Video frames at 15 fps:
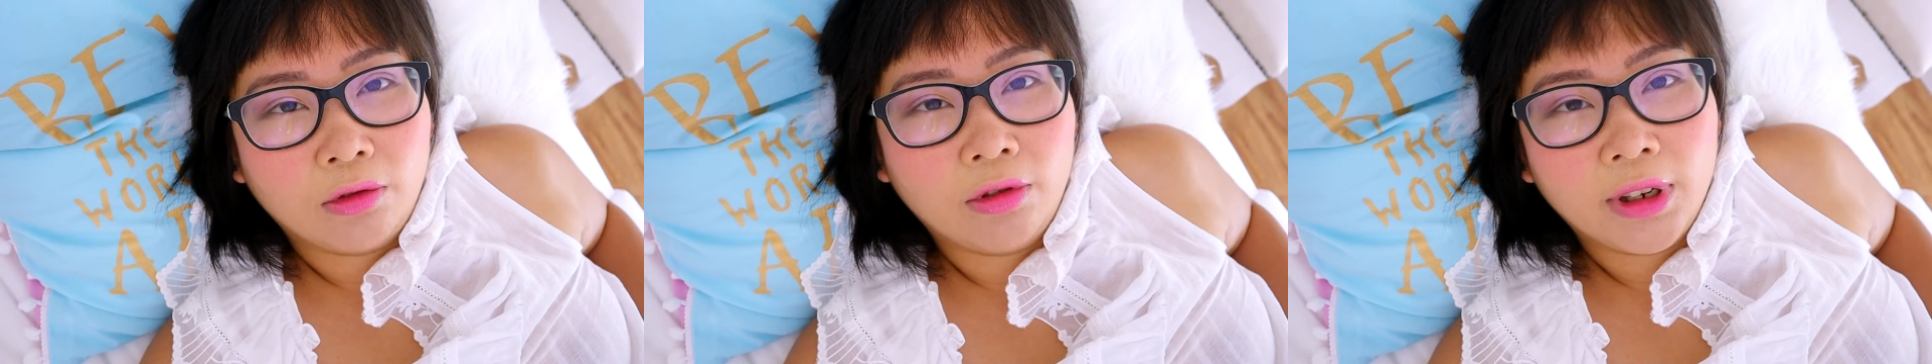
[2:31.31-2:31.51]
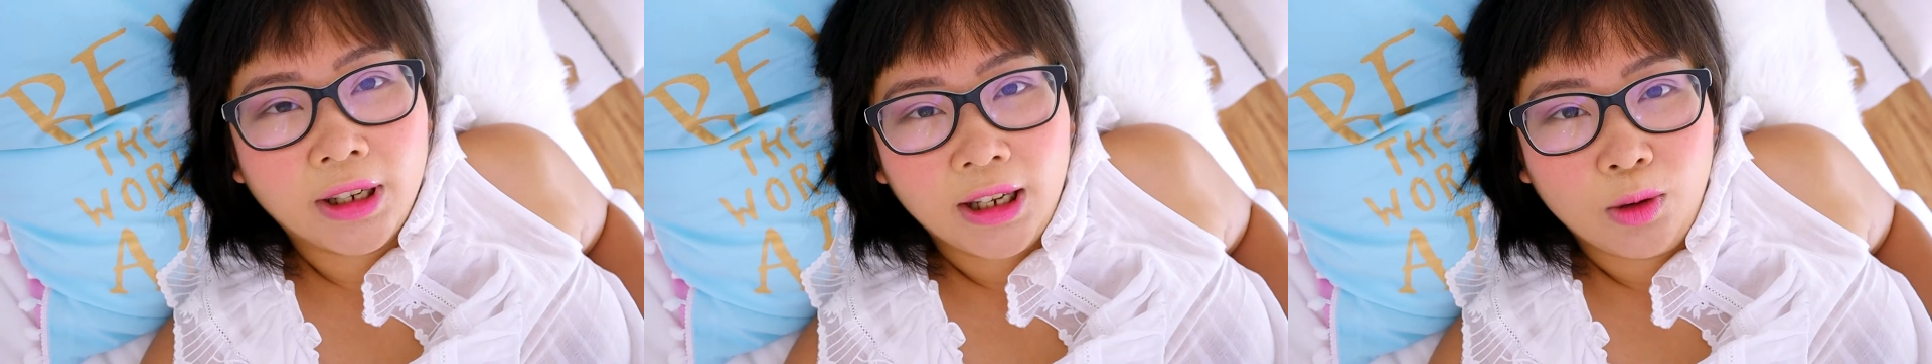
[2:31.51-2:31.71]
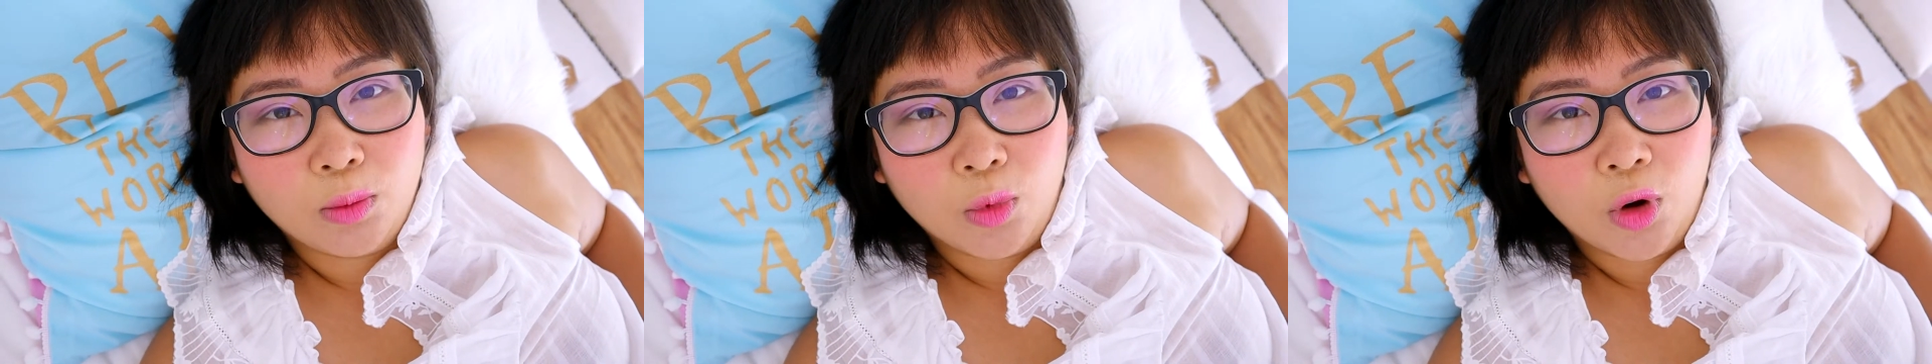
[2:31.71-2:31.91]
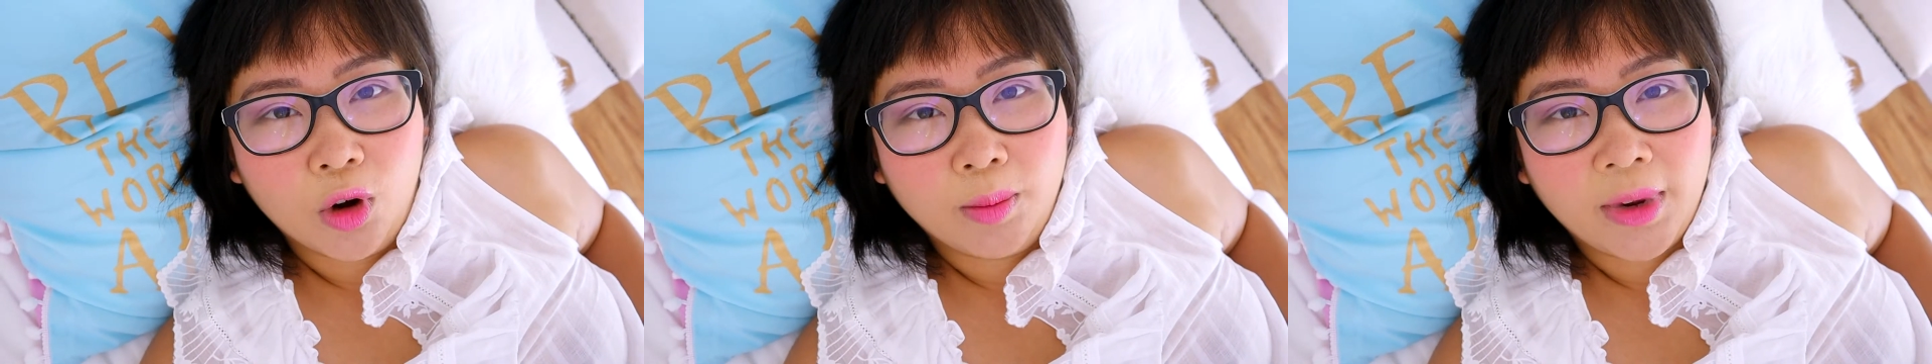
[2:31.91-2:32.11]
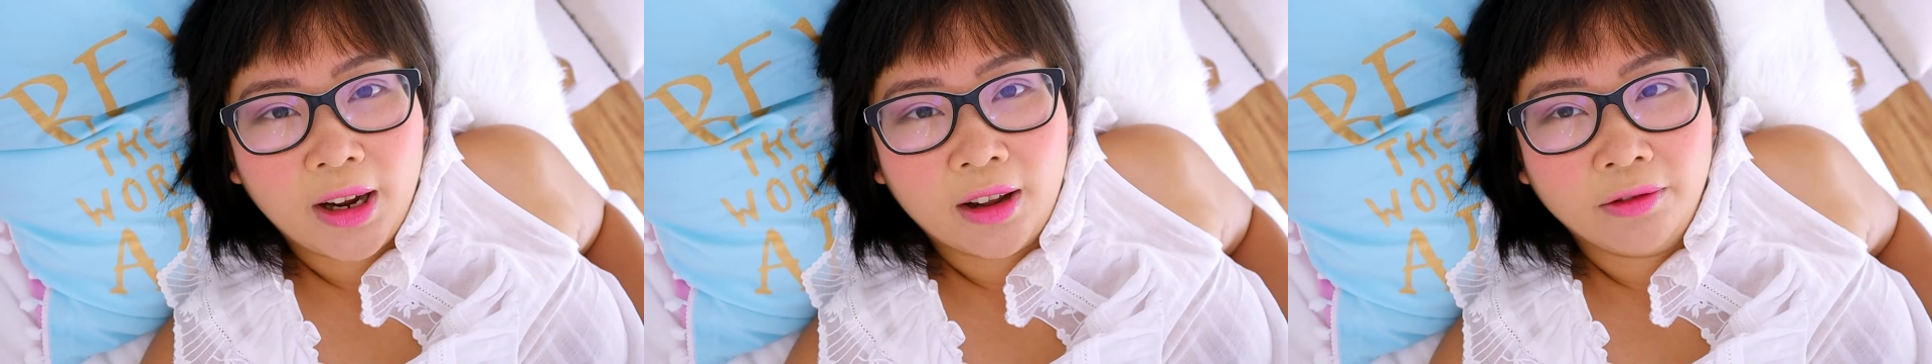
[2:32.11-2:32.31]
really
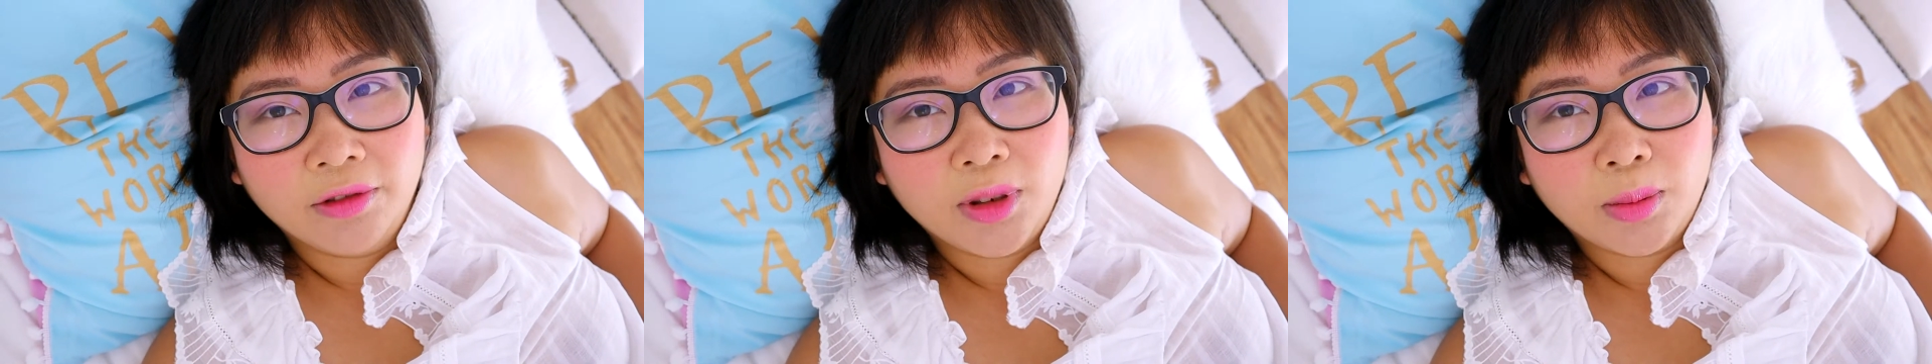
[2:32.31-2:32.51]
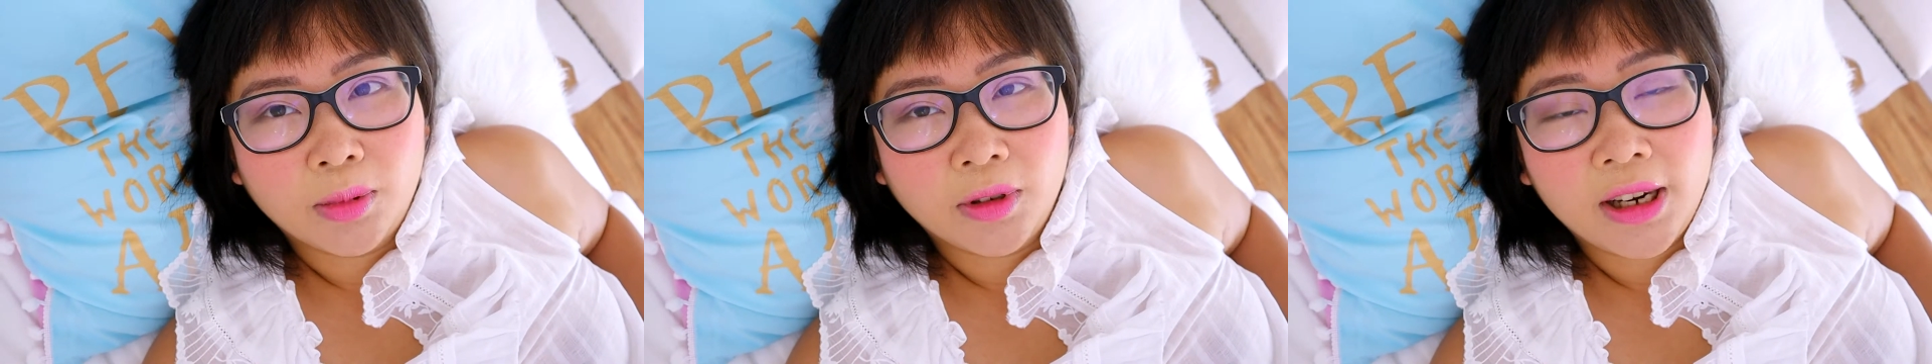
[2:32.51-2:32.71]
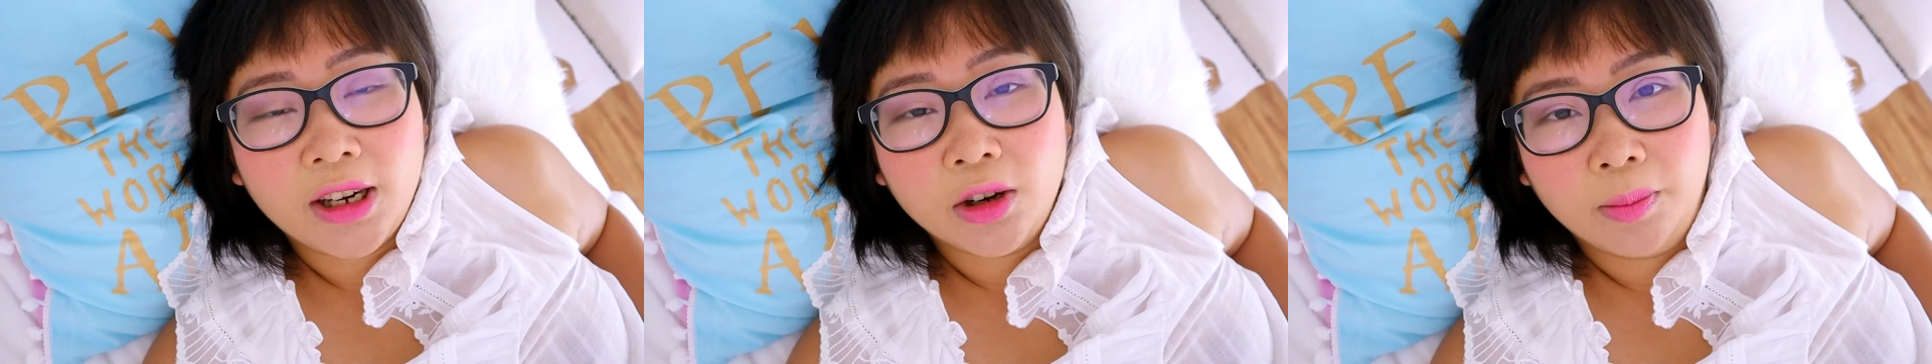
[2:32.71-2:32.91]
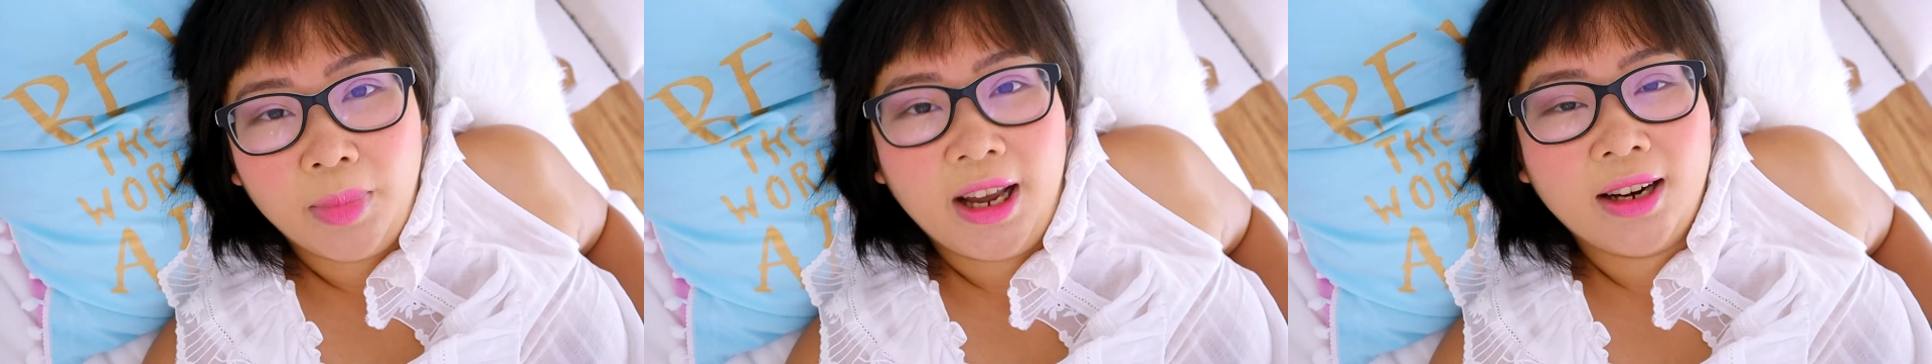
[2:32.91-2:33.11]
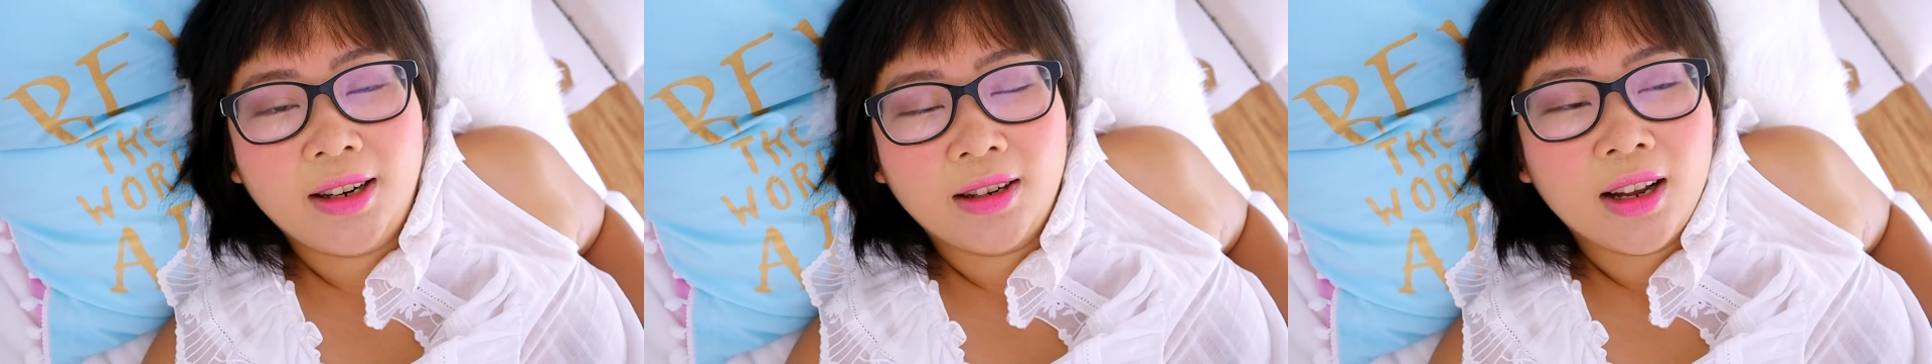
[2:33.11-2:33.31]
warm and comfortable in your
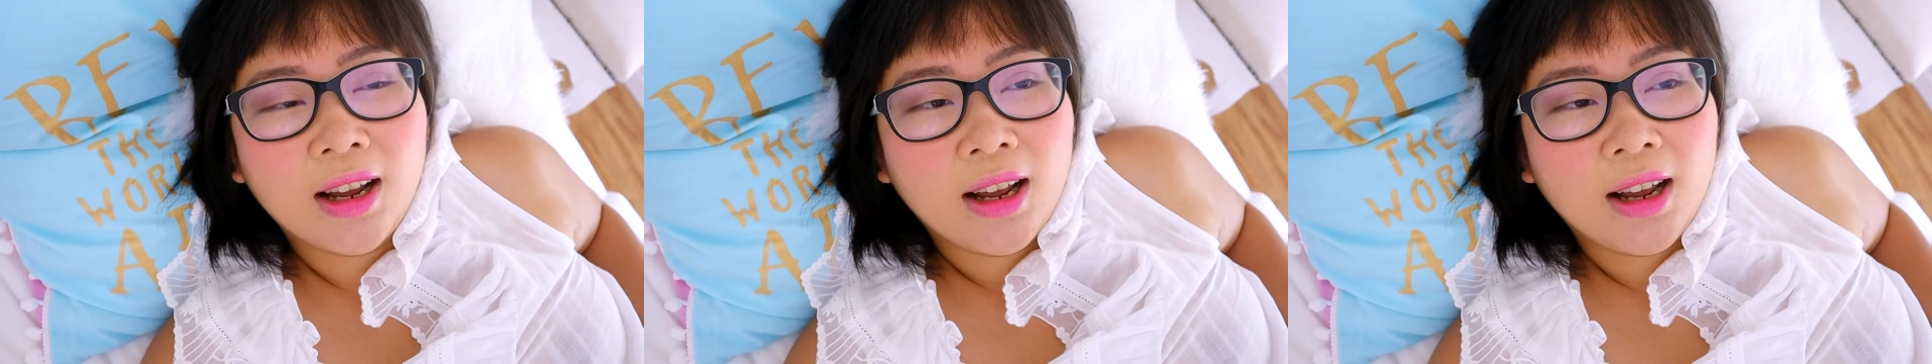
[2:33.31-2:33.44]
bed